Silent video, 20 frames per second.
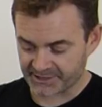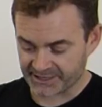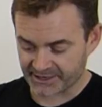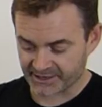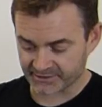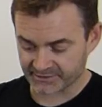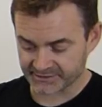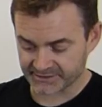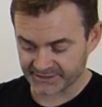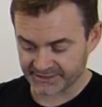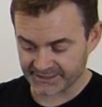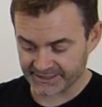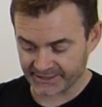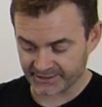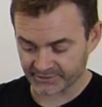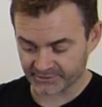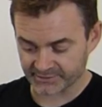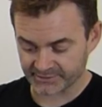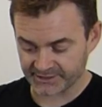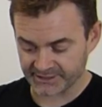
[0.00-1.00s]
power
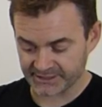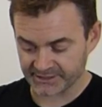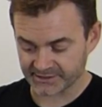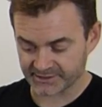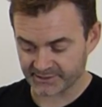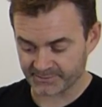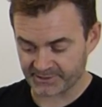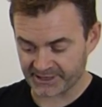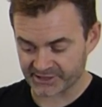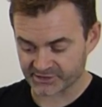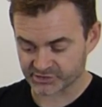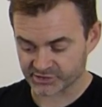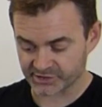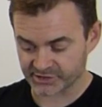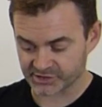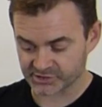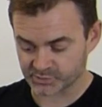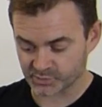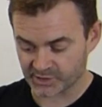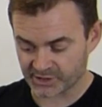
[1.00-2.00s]
indicator at the end of the
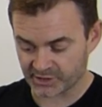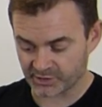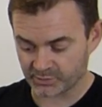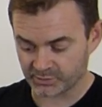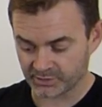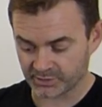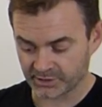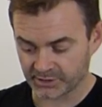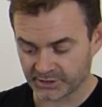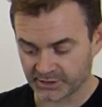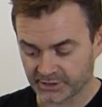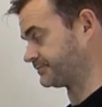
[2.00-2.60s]
battery as well,